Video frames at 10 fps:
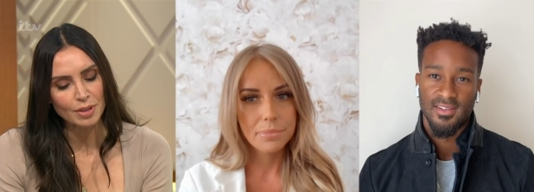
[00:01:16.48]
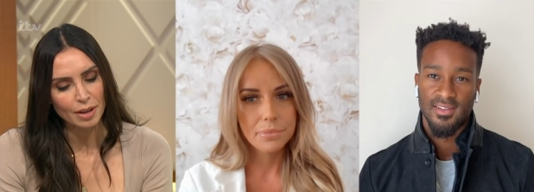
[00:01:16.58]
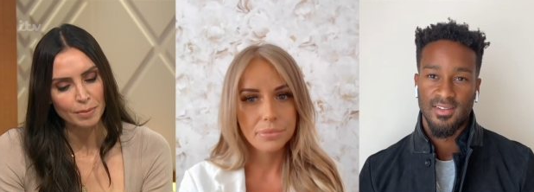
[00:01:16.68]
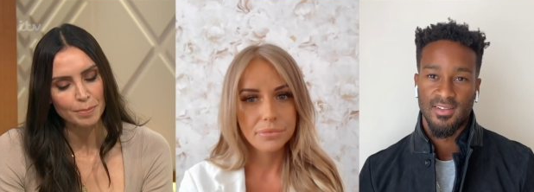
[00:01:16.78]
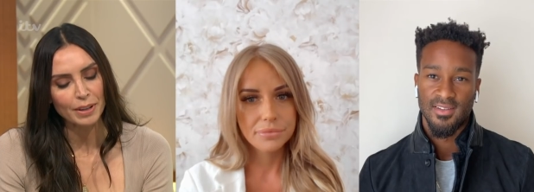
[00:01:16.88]

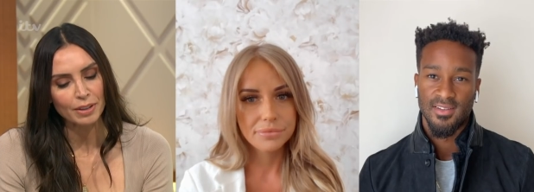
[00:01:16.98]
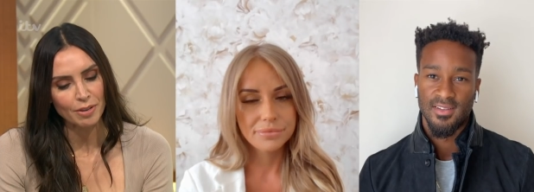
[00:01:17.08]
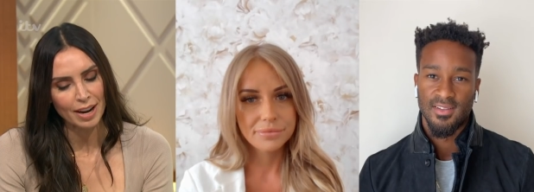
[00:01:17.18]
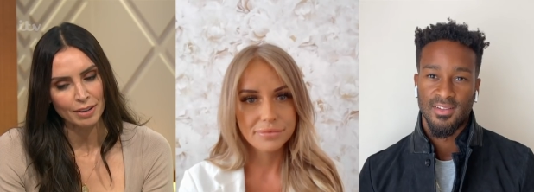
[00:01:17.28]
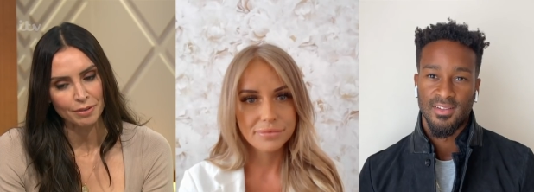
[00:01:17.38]
Speaker 1: a, bit of
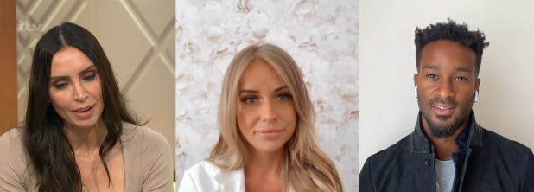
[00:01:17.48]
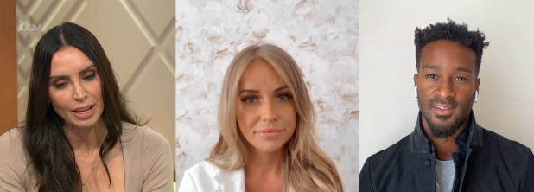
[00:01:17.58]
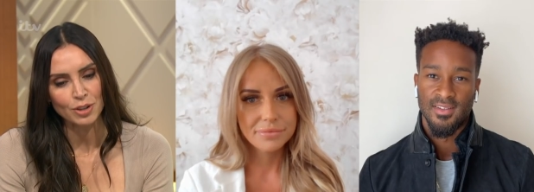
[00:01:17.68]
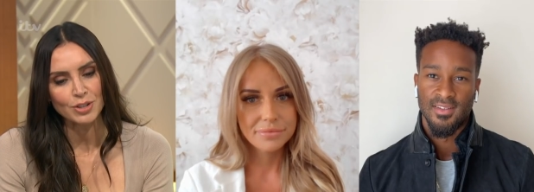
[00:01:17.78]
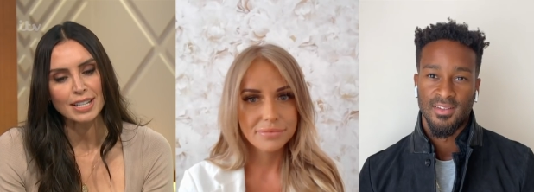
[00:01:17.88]
credit, Faye,
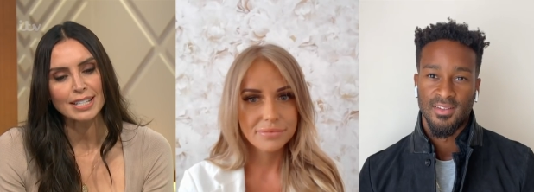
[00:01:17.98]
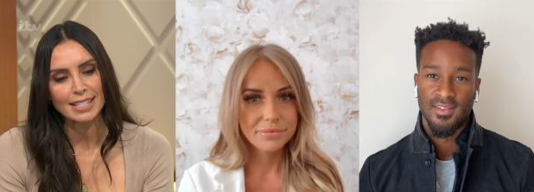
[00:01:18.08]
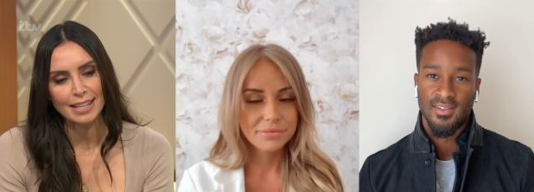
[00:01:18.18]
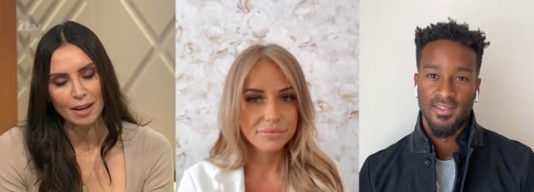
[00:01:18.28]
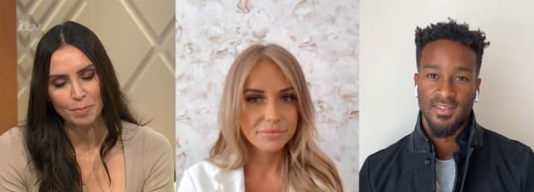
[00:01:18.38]
you did
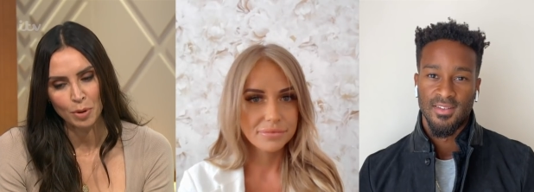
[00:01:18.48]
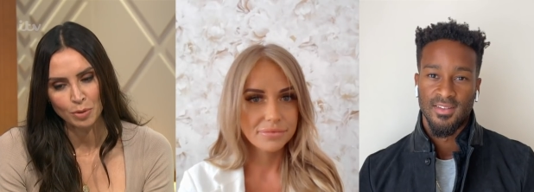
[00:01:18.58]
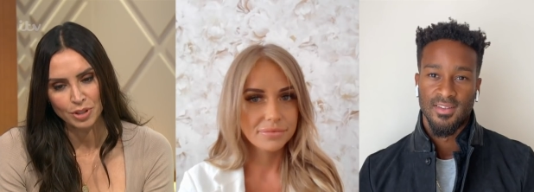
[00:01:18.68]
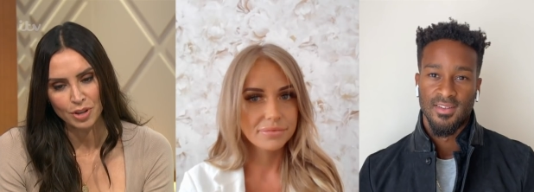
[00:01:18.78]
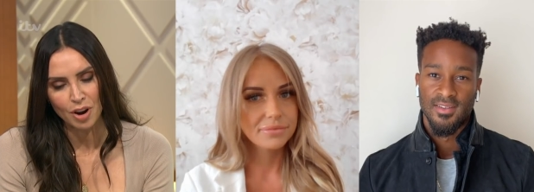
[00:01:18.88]
see that
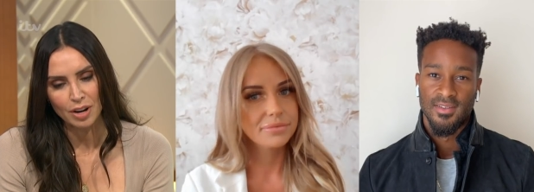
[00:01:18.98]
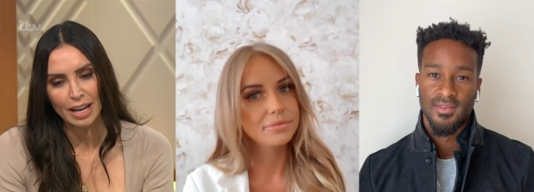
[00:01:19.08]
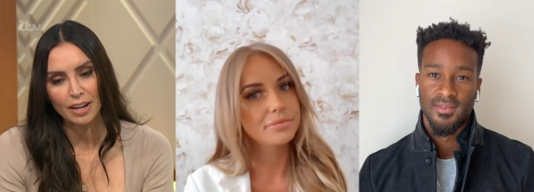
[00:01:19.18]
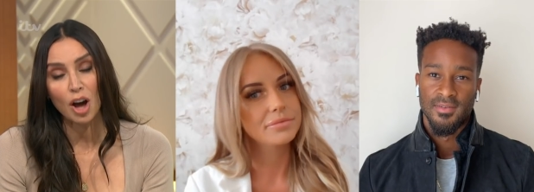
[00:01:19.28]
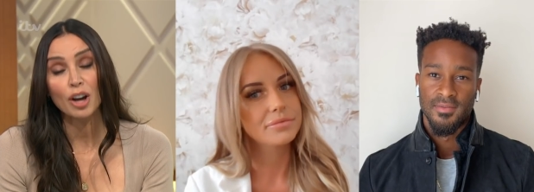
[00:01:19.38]
postcard,
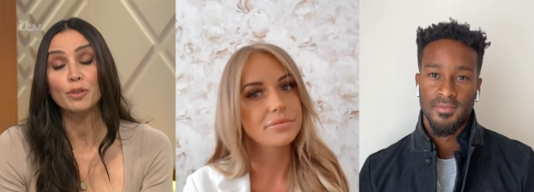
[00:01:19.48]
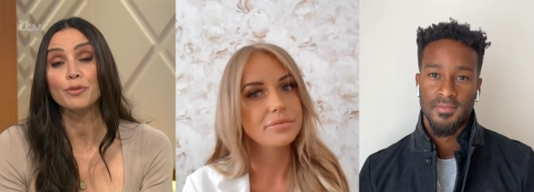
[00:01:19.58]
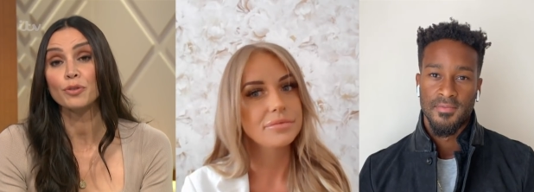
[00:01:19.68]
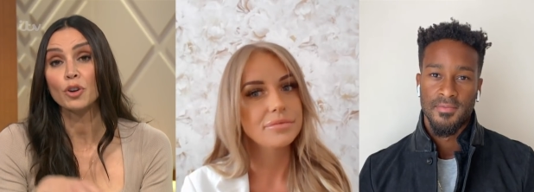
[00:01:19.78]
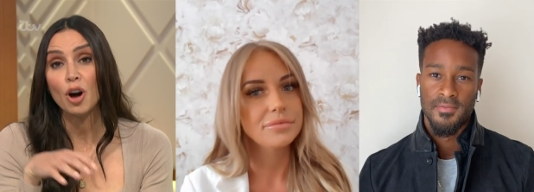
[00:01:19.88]
and out of
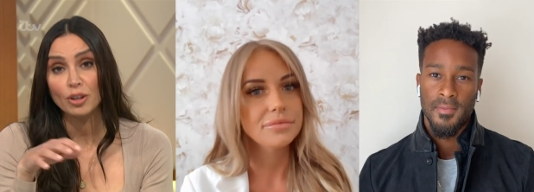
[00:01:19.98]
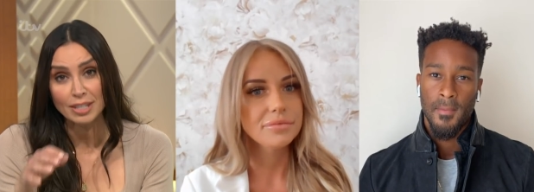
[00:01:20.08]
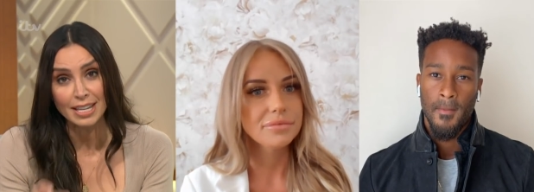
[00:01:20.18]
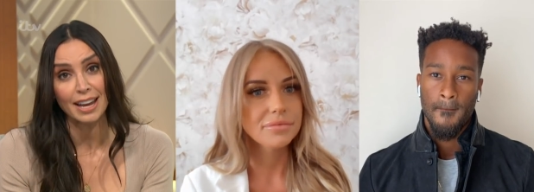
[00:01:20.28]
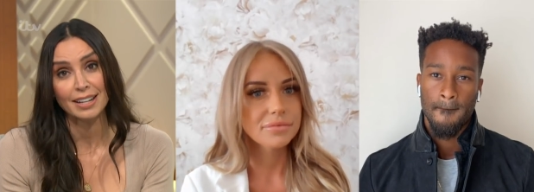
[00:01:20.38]

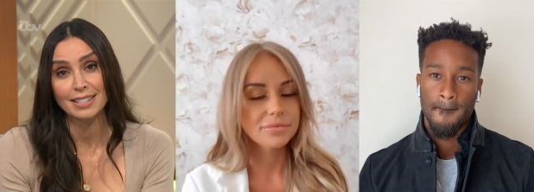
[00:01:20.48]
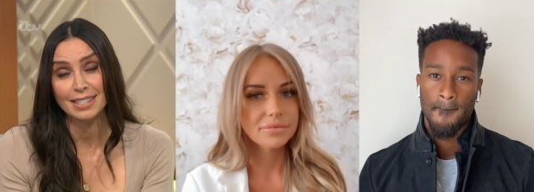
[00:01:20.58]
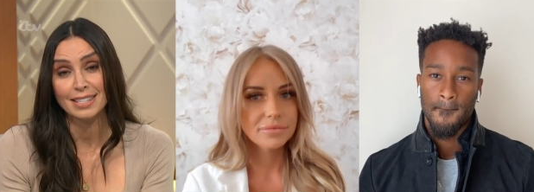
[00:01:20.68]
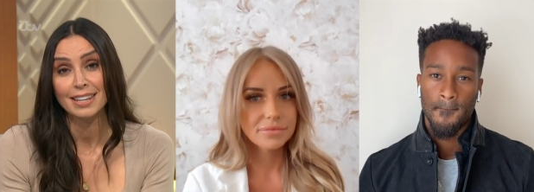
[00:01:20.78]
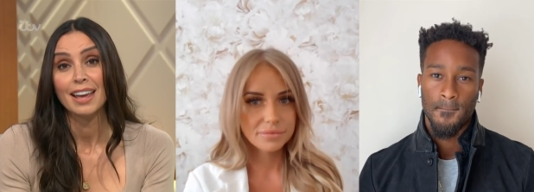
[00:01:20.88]

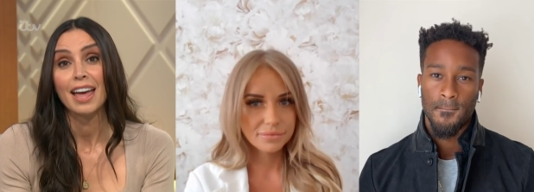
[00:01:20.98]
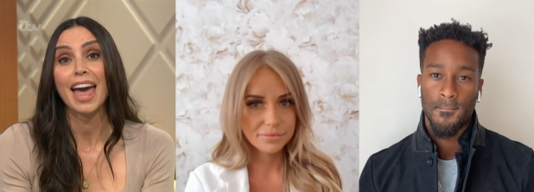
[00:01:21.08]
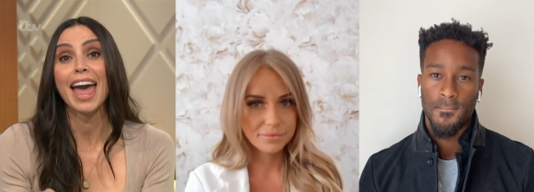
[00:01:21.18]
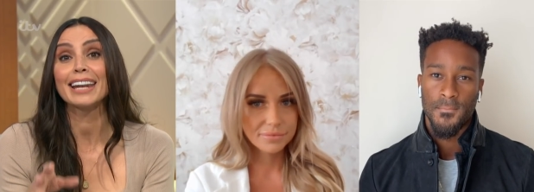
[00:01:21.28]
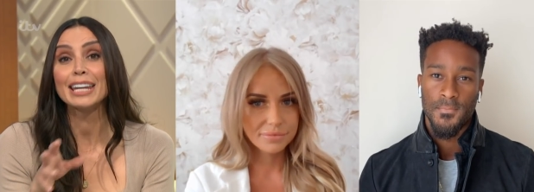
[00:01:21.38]
context,
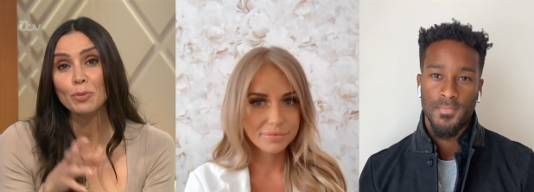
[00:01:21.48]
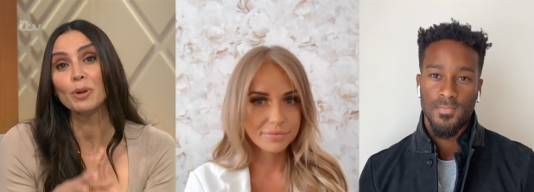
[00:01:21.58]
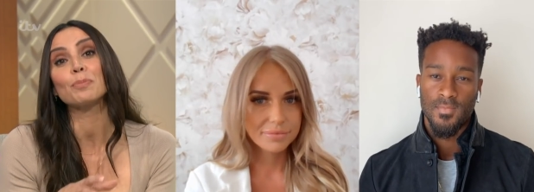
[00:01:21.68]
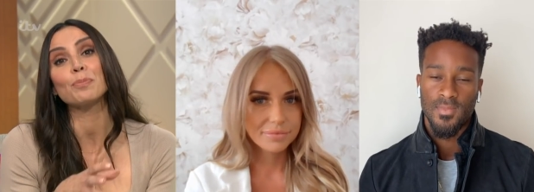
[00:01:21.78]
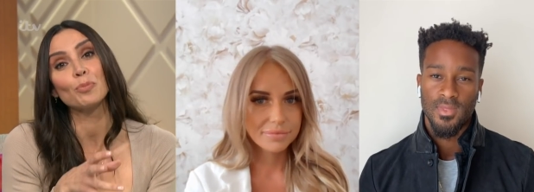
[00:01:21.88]

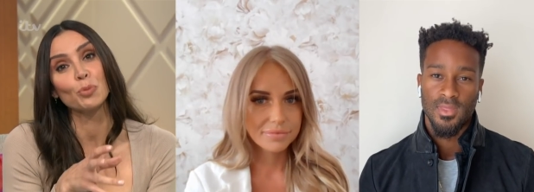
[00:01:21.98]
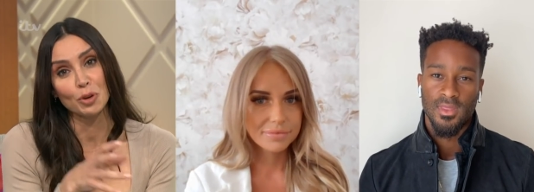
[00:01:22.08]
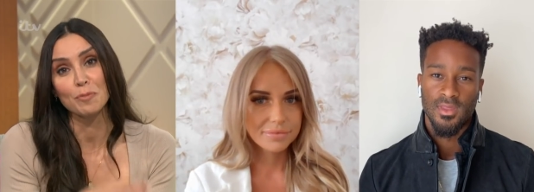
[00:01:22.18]
anyone would have